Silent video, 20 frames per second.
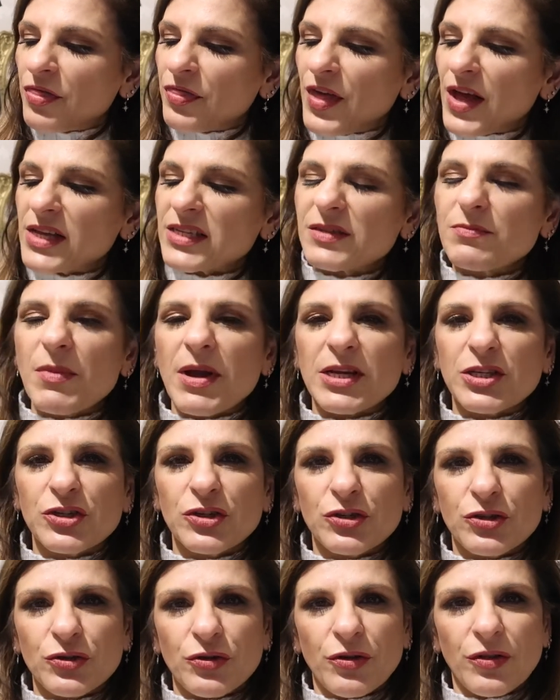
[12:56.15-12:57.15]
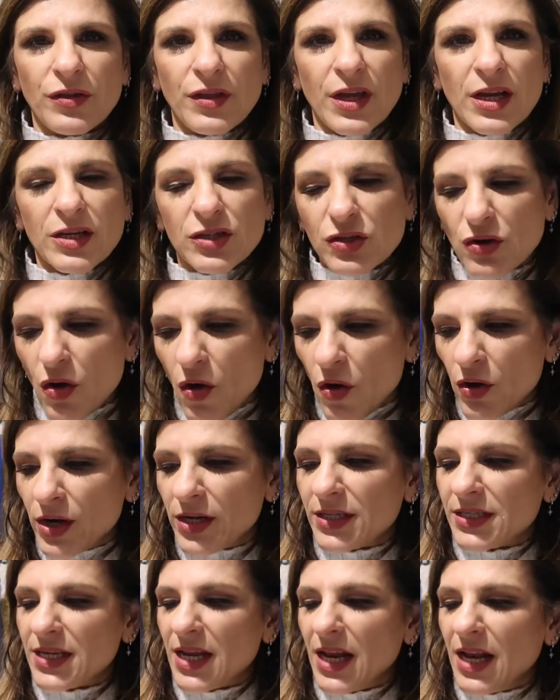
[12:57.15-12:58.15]
that's my to-do things on
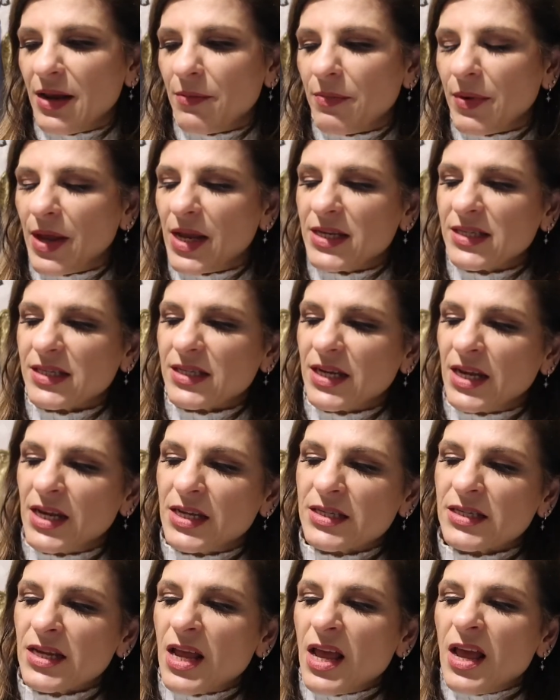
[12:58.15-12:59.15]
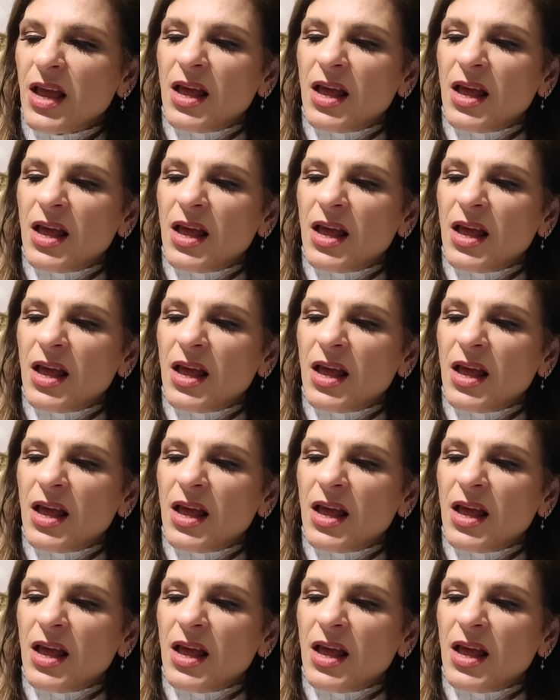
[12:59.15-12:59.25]
a daily basis.